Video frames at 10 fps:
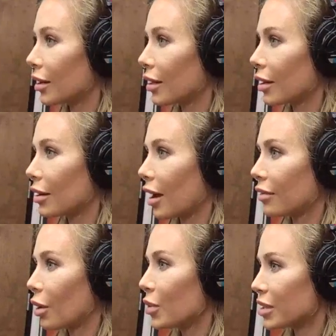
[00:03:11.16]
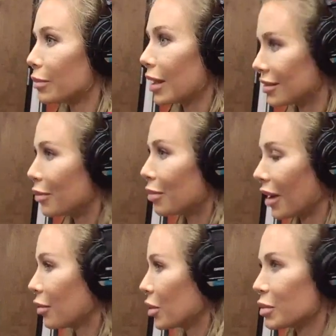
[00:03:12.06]
that I've always meant to,
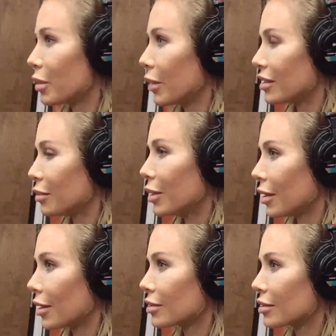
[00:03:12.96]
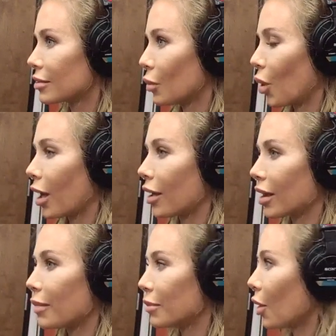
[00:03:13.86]
I've always been meant to be this mm-hmm. way, and
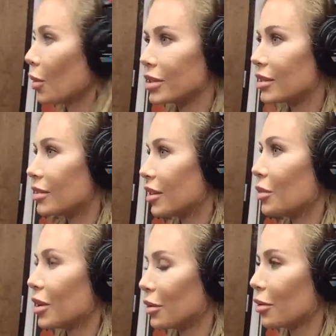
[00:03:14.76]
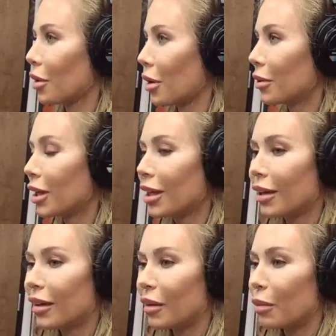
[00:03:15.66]
I'm always continuing to grow.
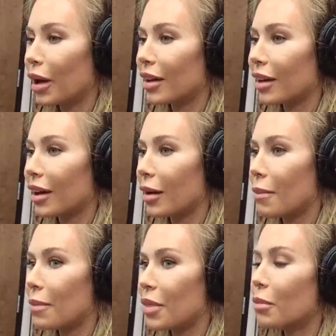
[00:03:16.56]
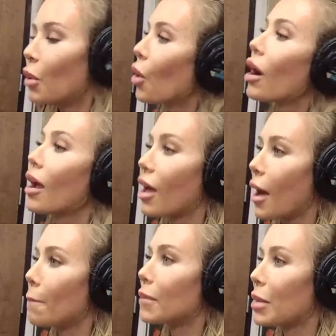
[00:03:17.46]
But um, the more I
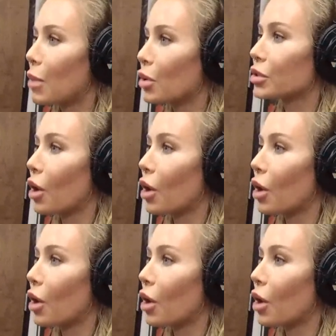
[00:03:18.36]
am my most